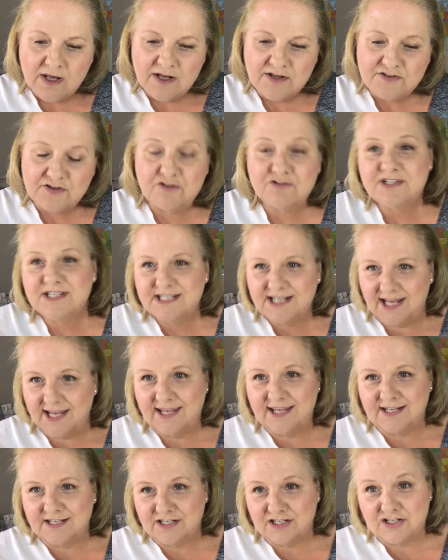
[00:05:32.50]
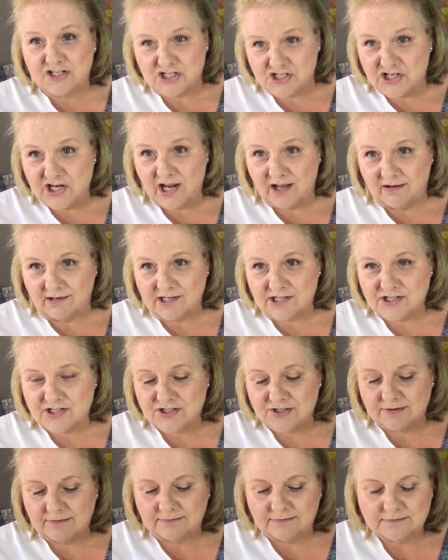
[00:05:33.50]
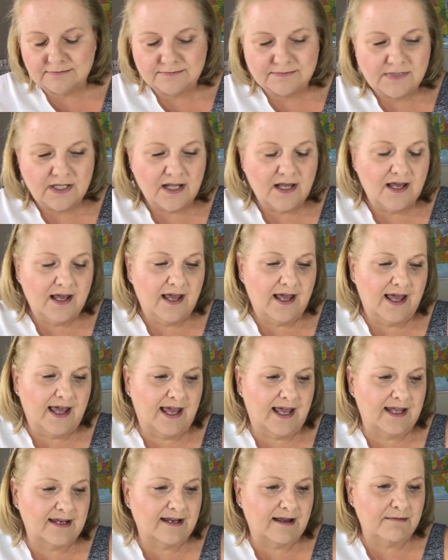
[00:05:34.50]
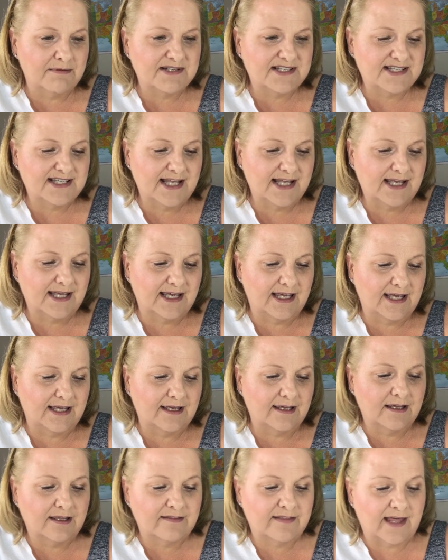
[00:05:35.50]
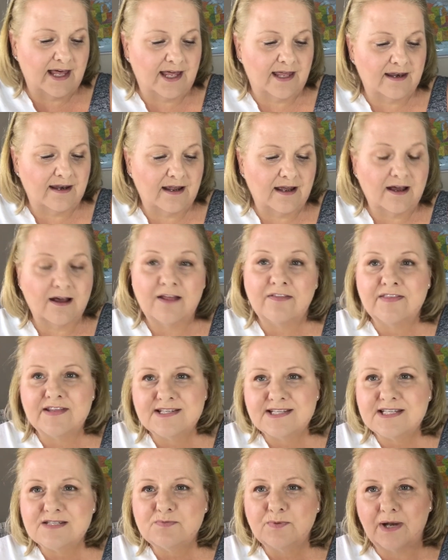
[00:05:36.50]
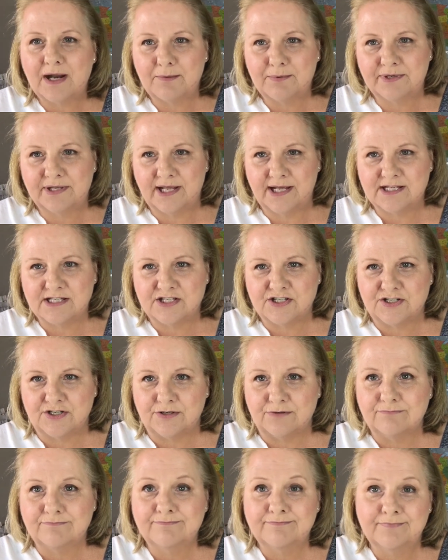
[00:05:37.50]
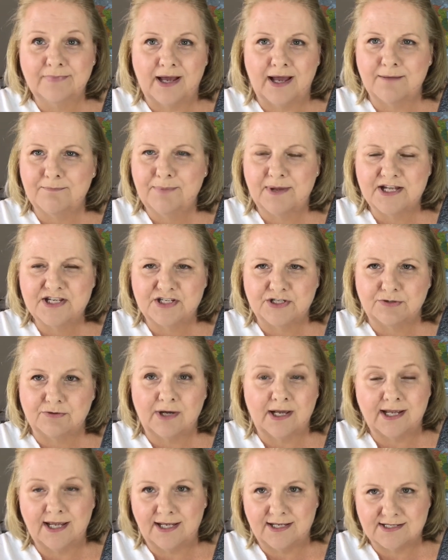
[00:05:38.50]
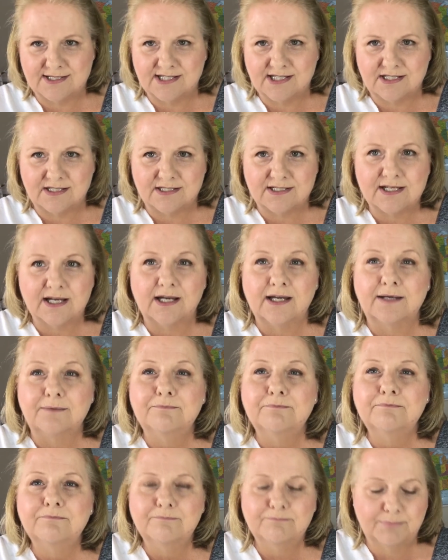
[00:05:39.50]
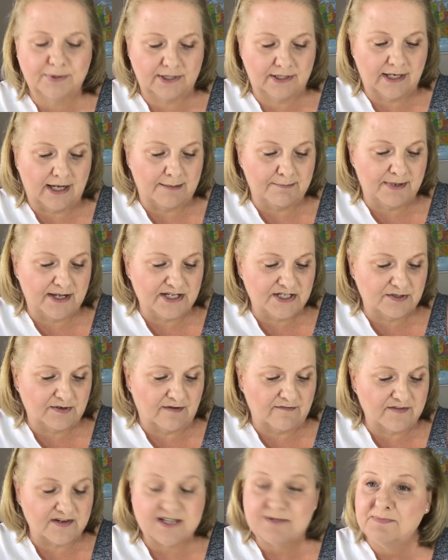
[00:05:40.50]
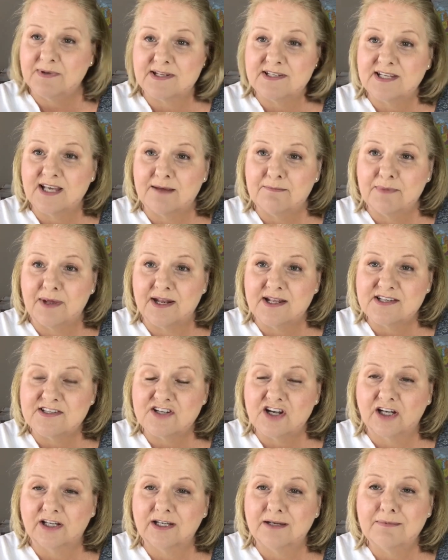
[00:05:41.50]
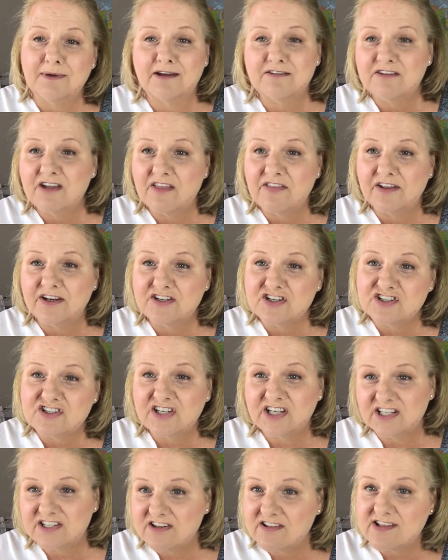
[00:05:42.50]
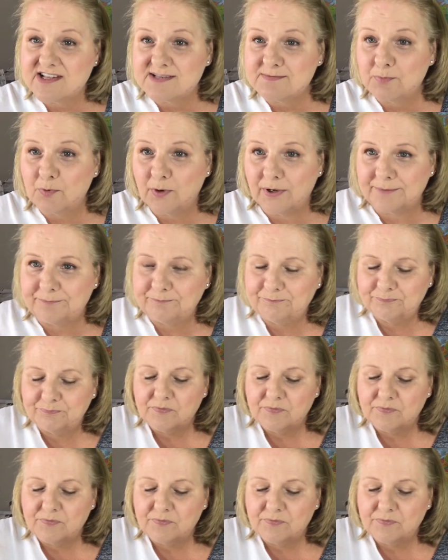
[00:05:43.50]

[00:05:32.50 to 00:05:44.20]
So today ended the challenge. And I was thinking that this is what I would like to do. I bet you, I can't see the time, but I bet you I've just spent 10 minutes talking about nothing just to get to this point.